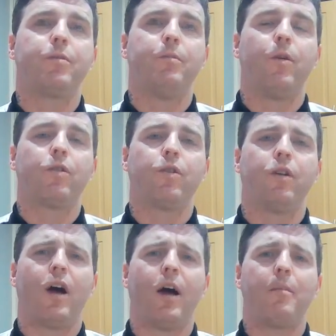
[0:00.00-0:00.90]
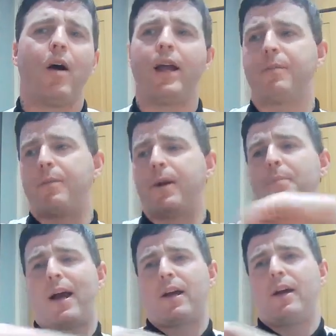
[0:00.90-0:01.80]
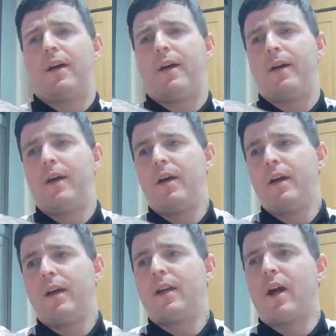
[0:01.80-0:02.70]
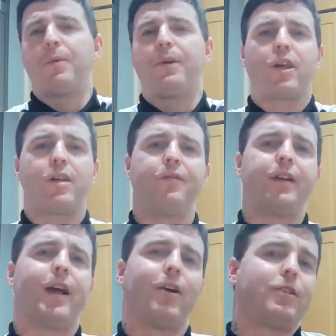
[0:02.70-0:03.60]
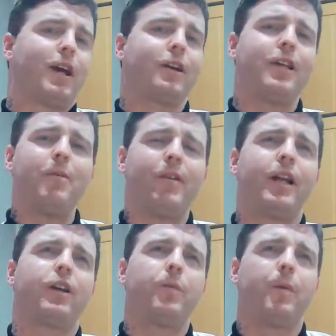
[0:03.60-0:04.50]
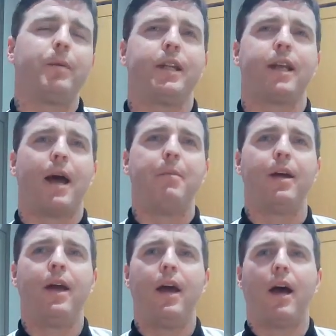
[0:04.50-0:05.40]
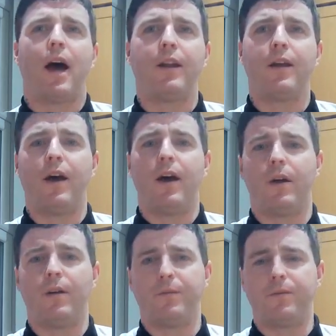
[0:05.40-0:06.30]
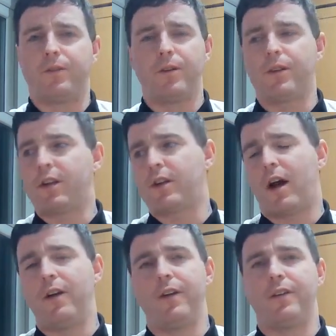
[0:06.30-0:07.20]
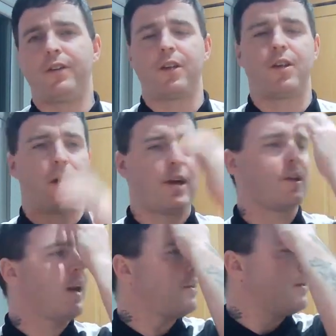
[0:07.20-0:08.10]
some more sort of like... I might even bring back, prediction videos and that. Because they were really good when we did them. And as soon as this COVID situation